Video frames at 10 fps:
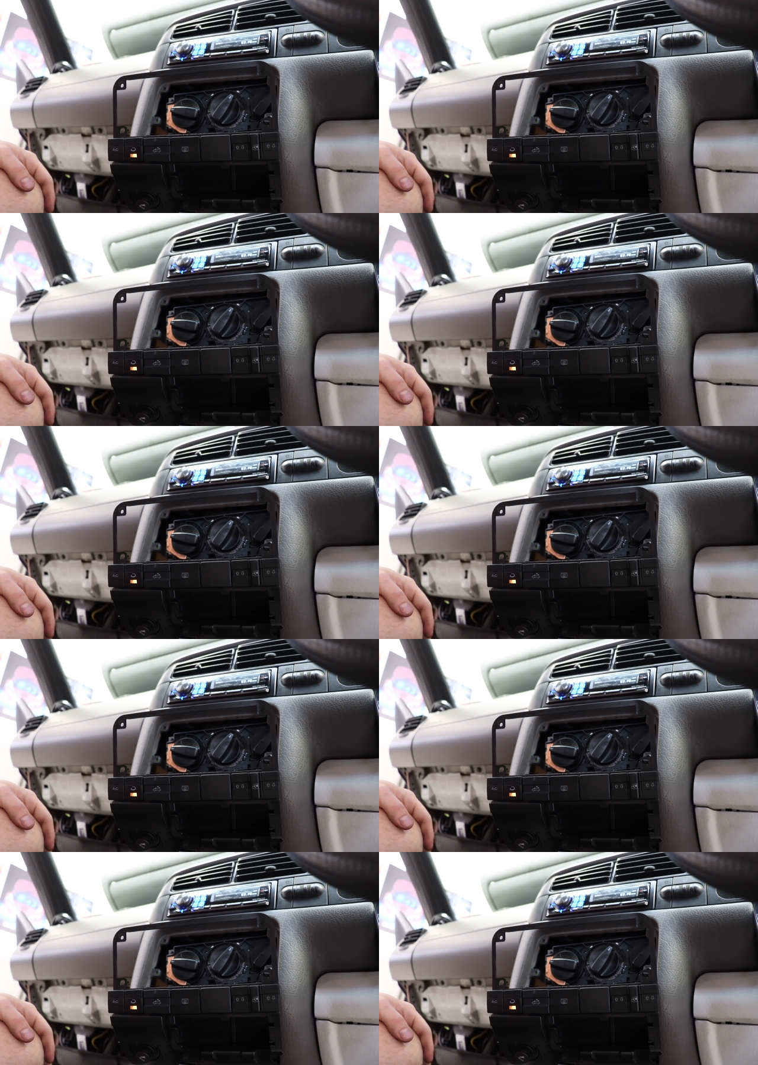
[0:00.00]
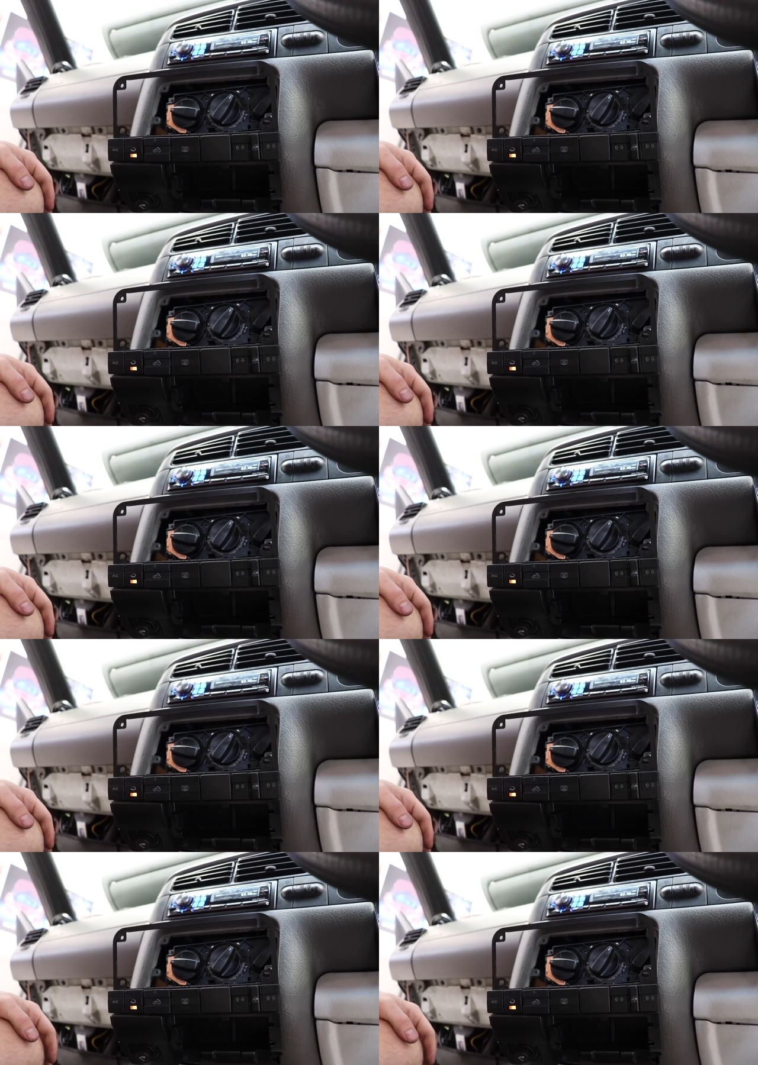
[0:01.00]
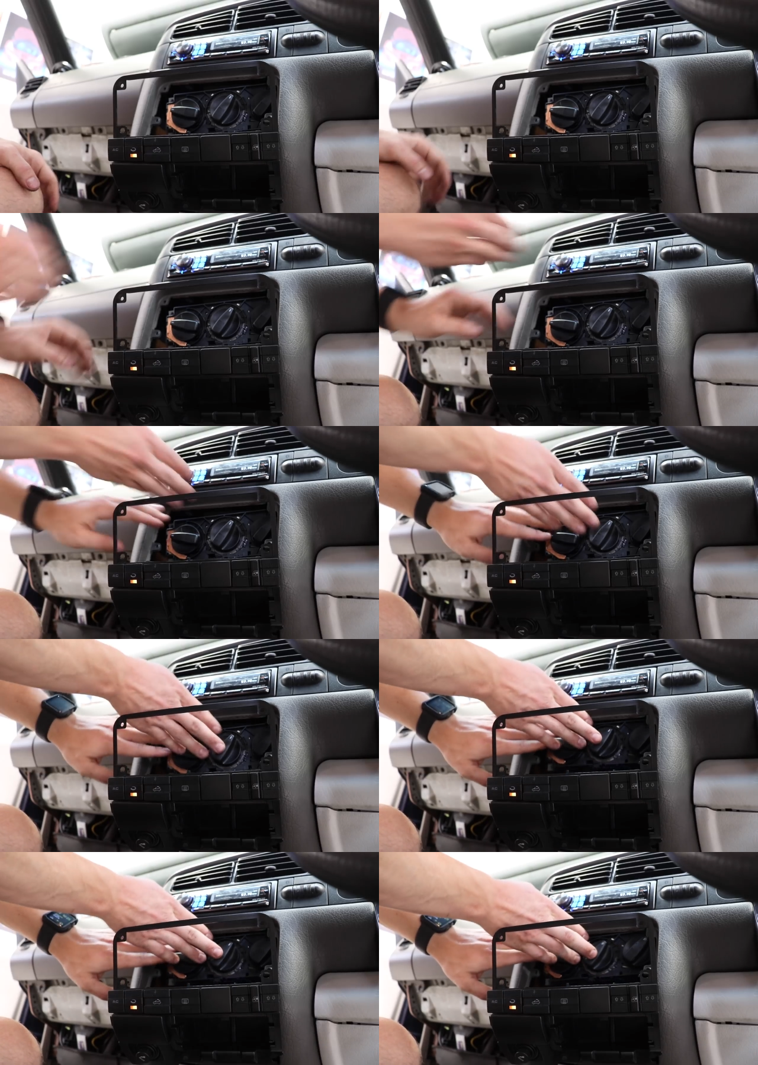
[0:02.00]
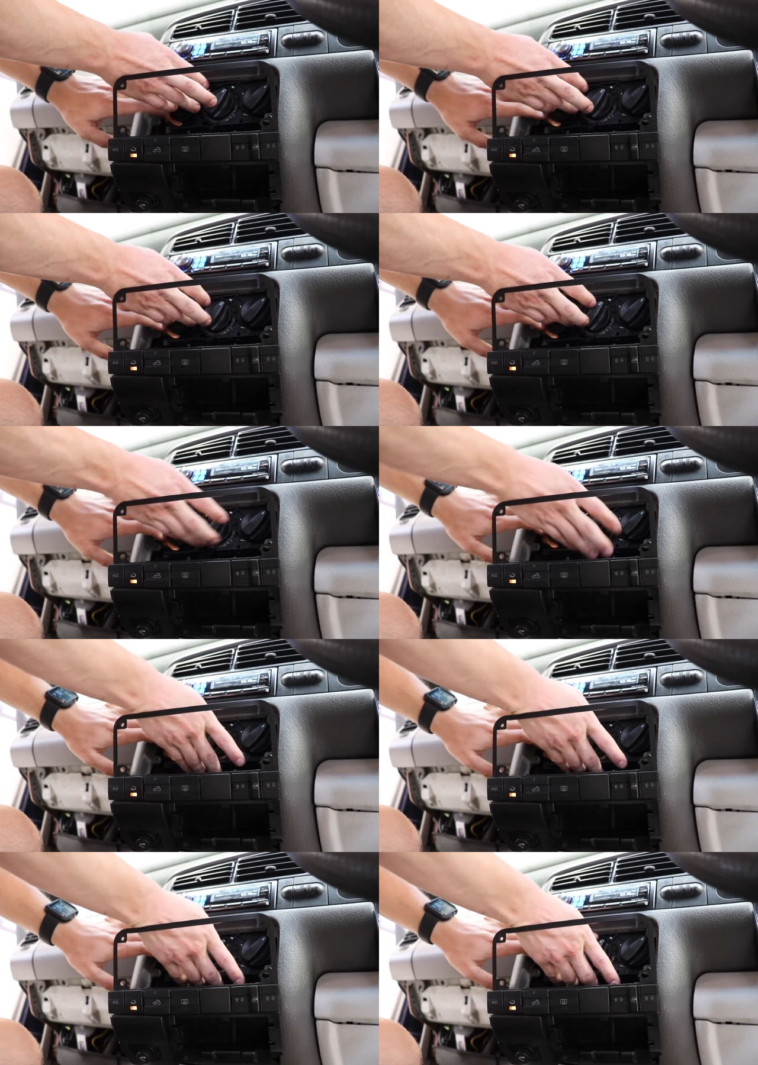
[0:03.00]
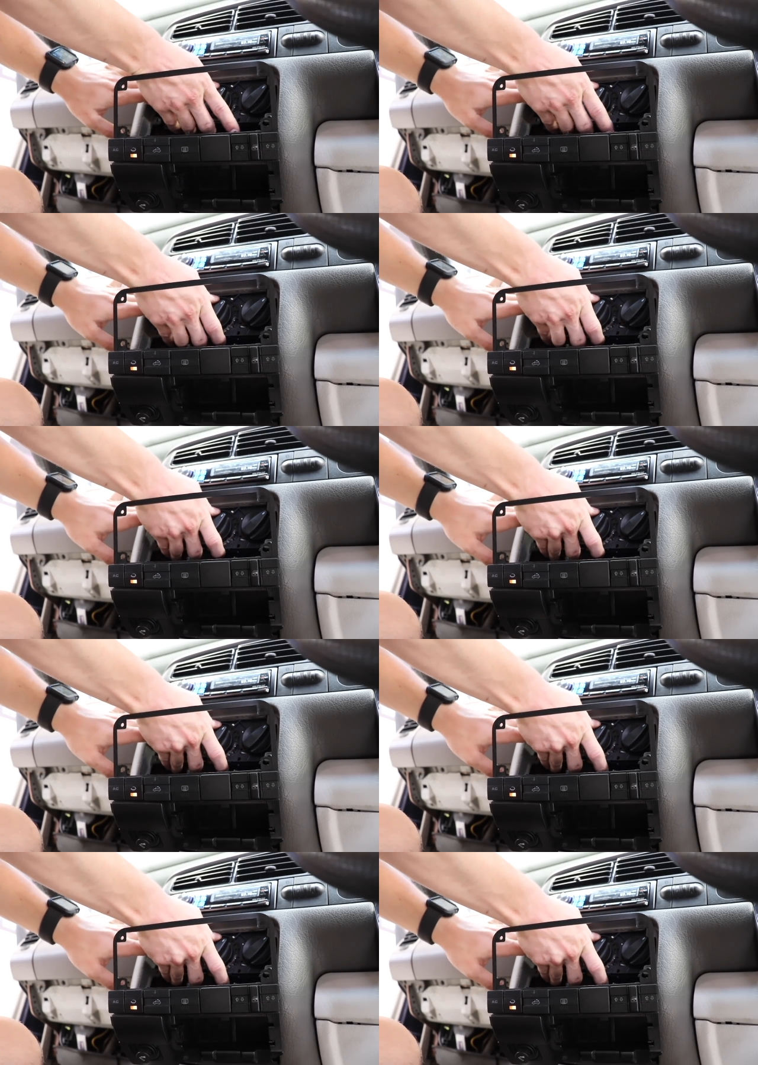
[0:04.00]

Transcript: Nobody's mouth can be seen.